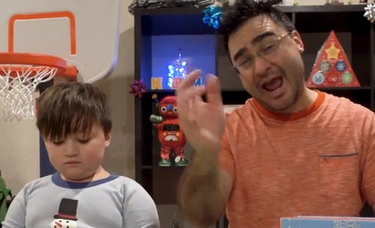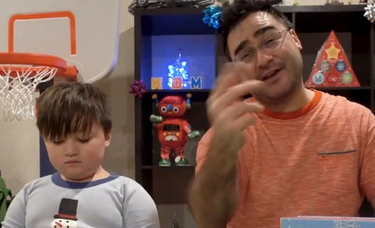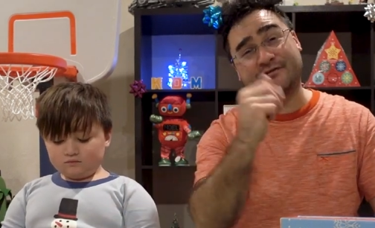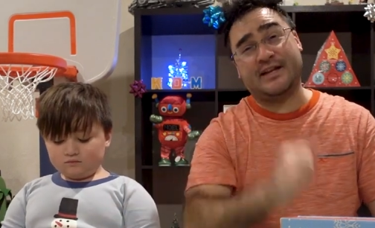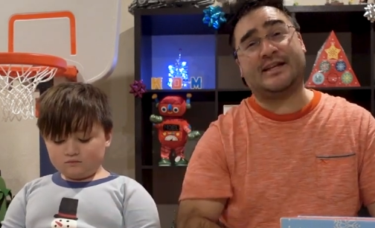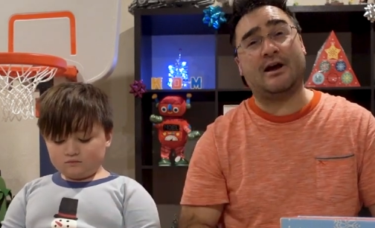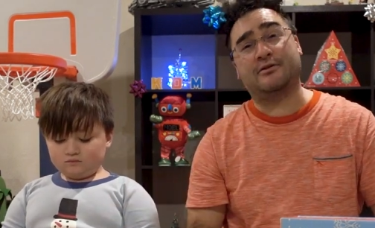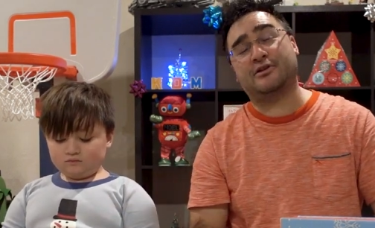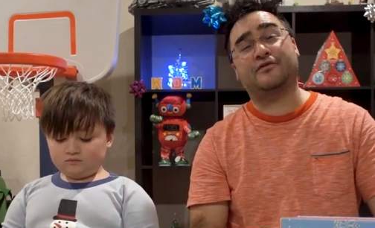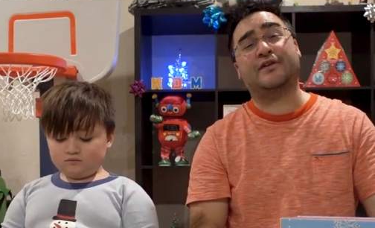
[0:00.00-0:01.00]
Speaker 1: advent
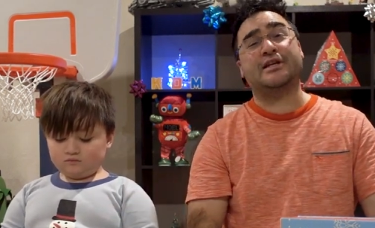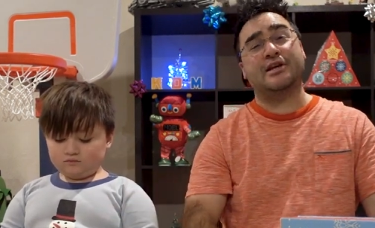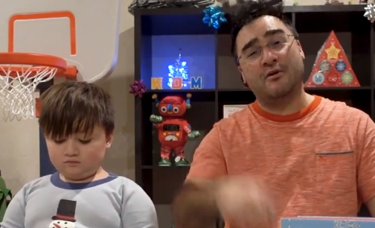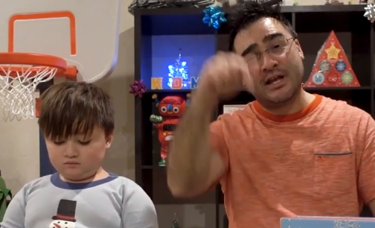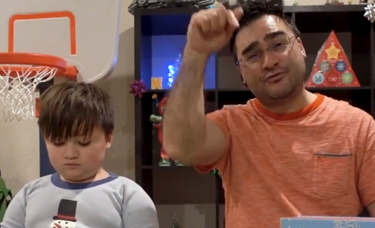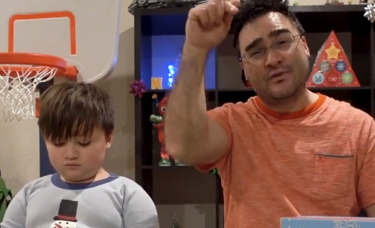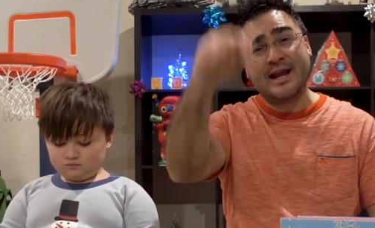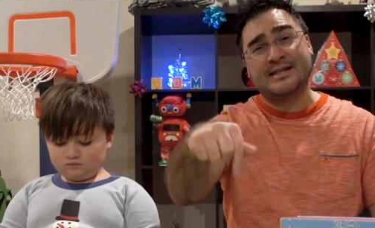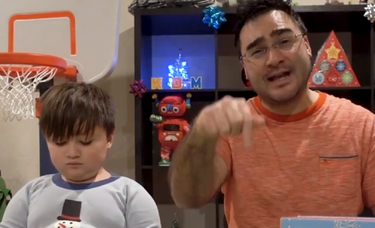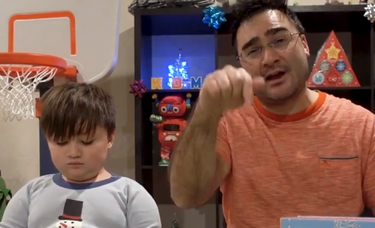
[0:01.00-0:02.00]
calendar video, it's
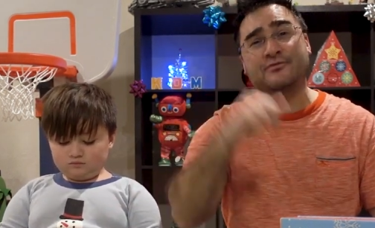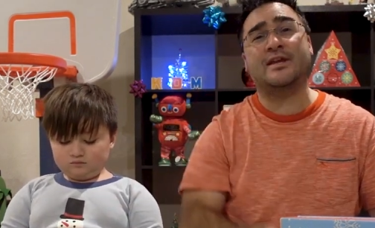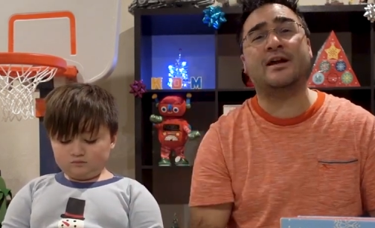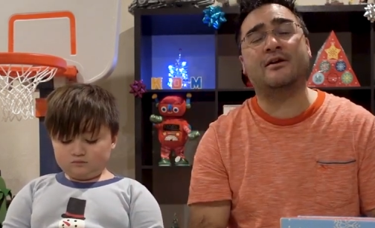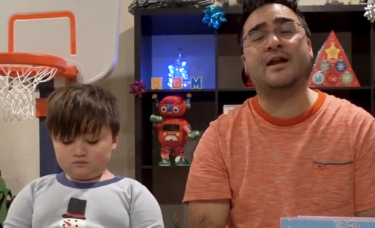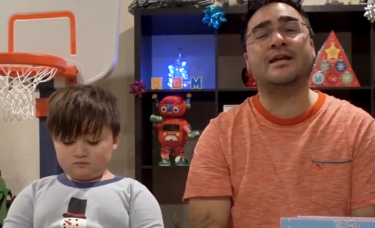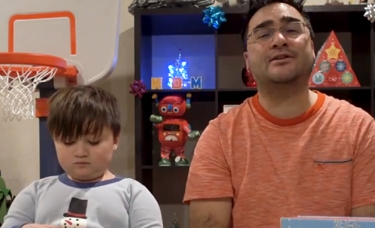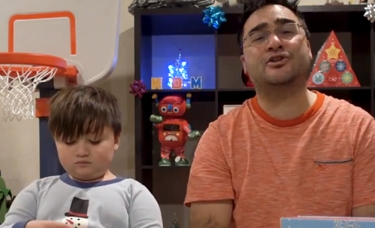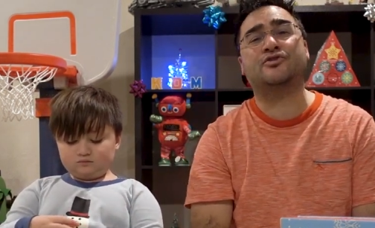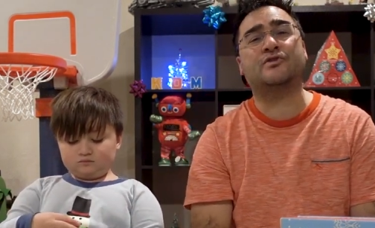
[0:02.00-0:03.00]
right down there in
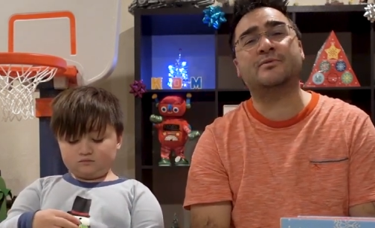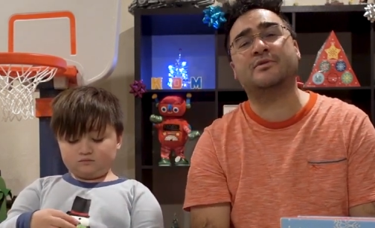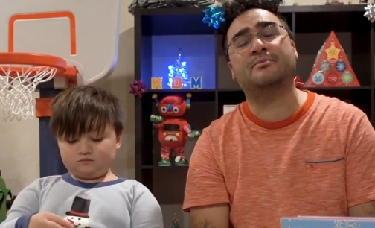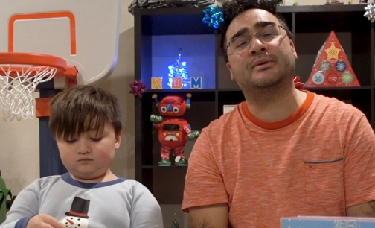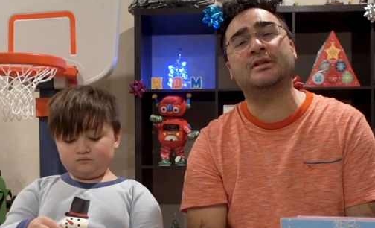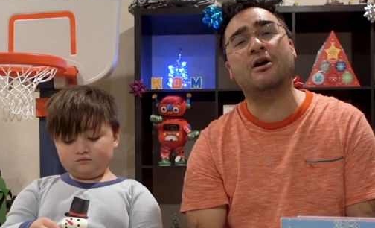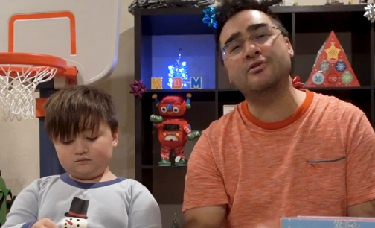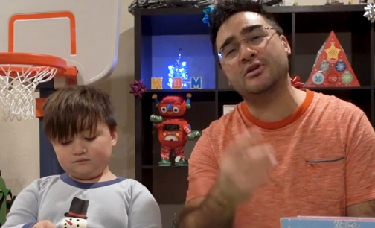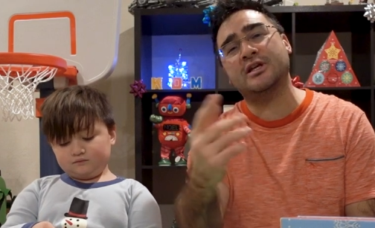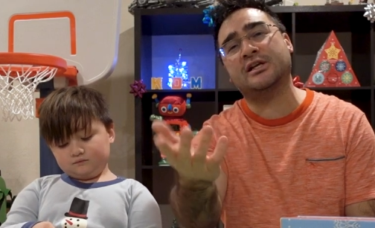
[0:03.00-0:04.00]
the description below.
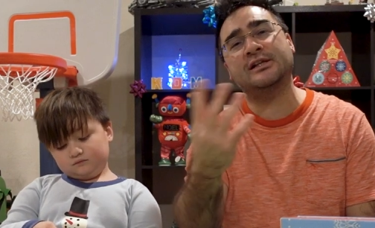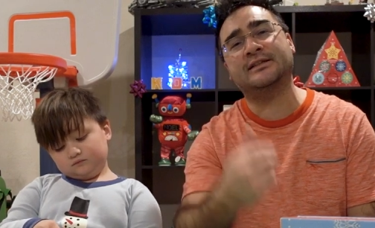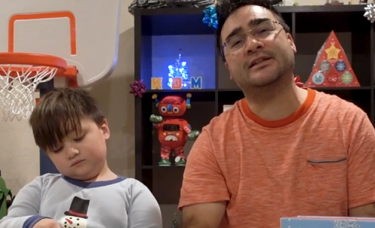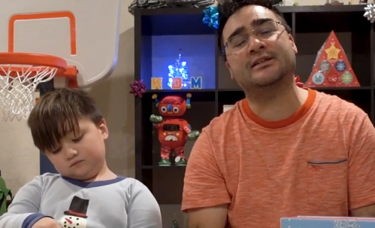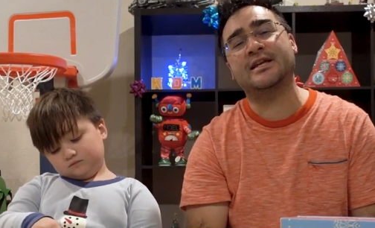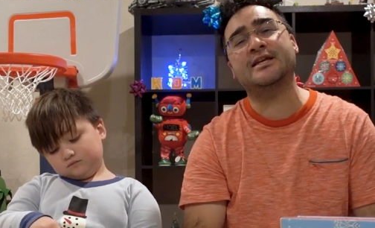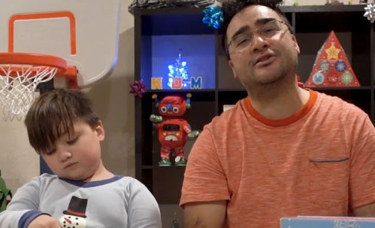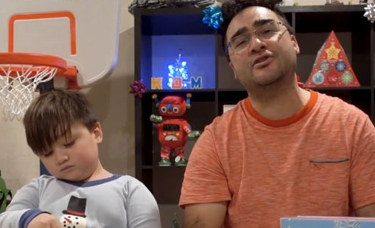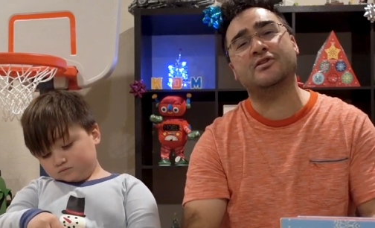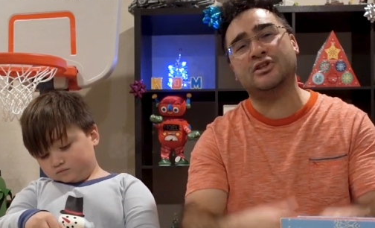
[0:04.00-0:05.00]
You can click the link
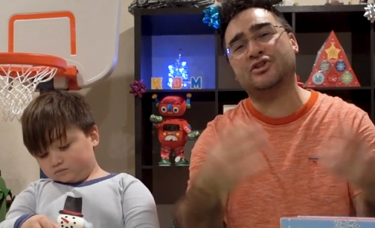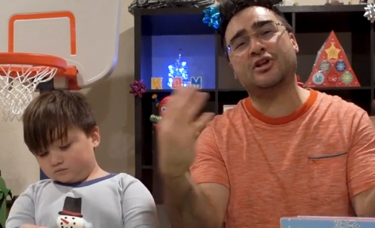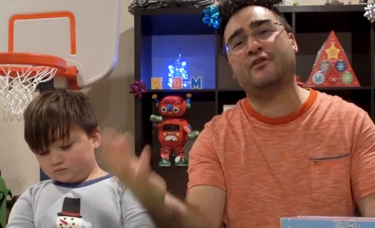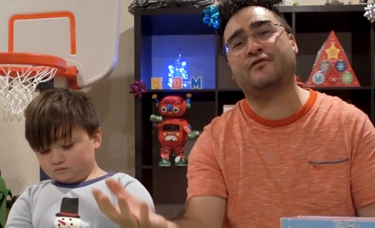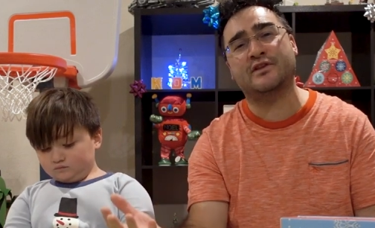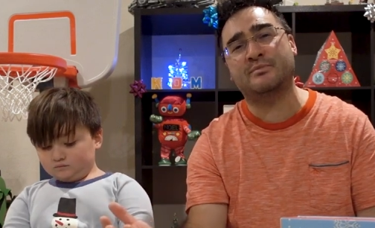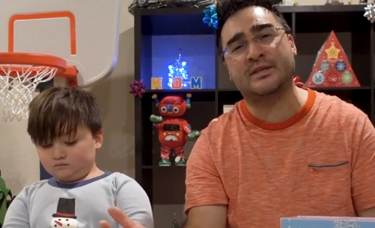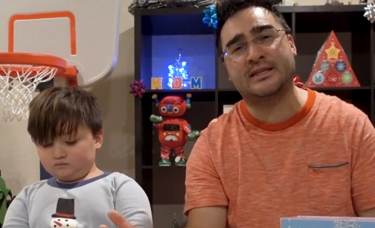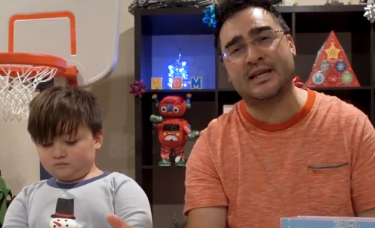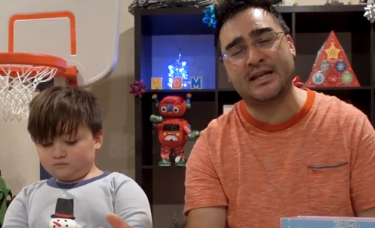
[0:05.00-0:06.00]
so you can start from the
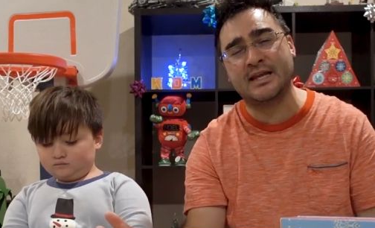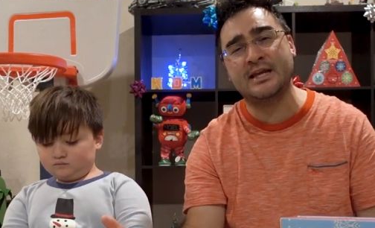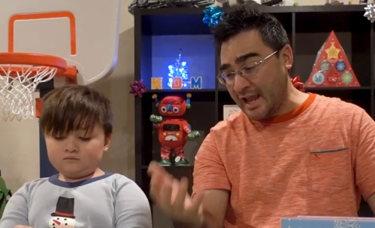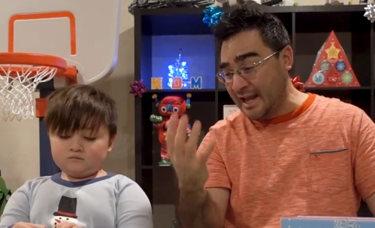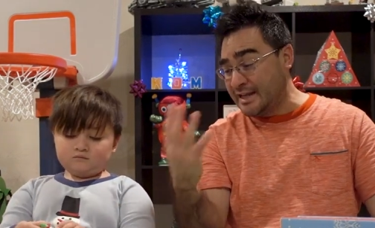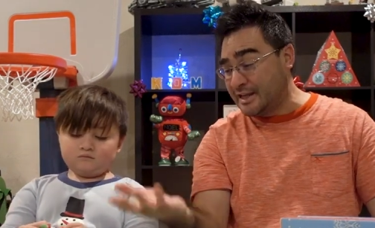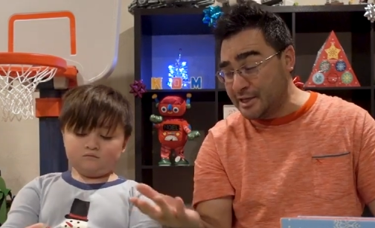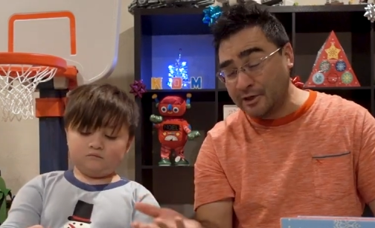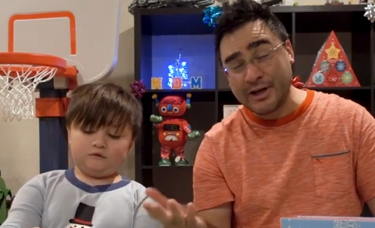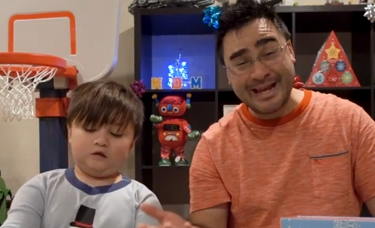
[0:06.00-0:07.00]
beginning. And
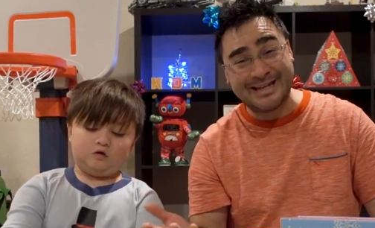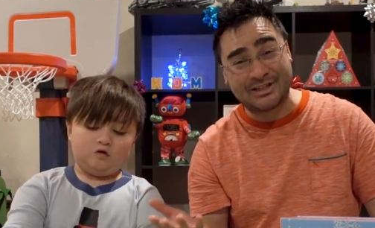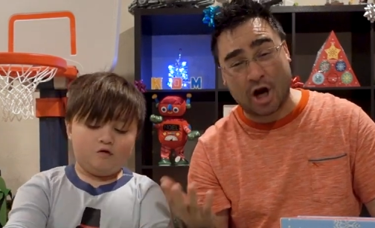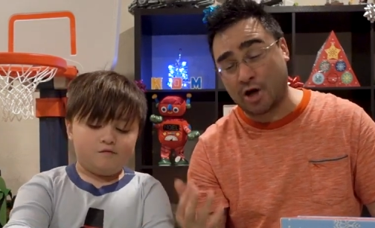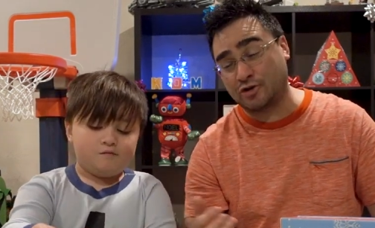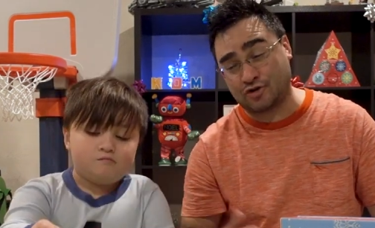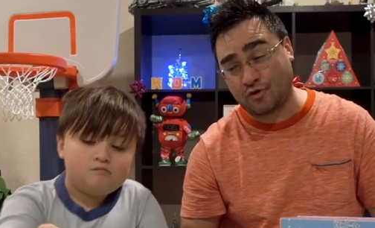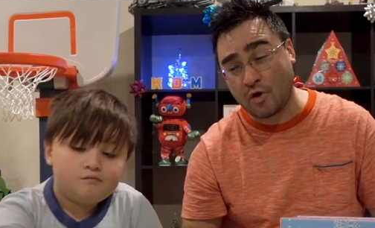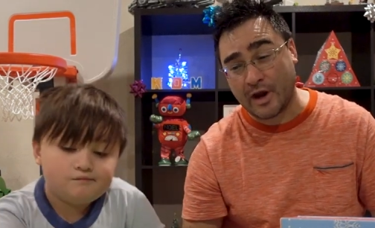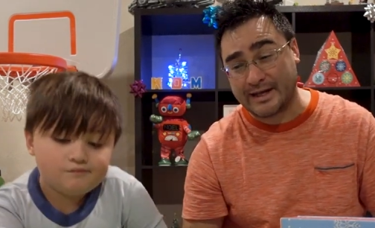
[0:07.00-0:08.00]
here is our
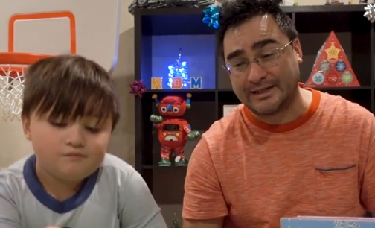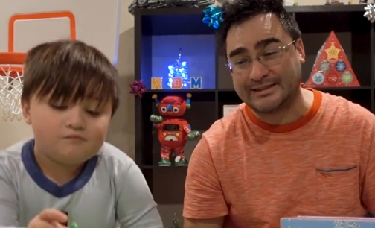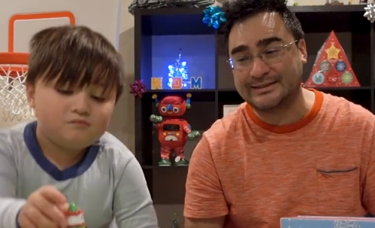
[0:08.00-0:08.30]
droid.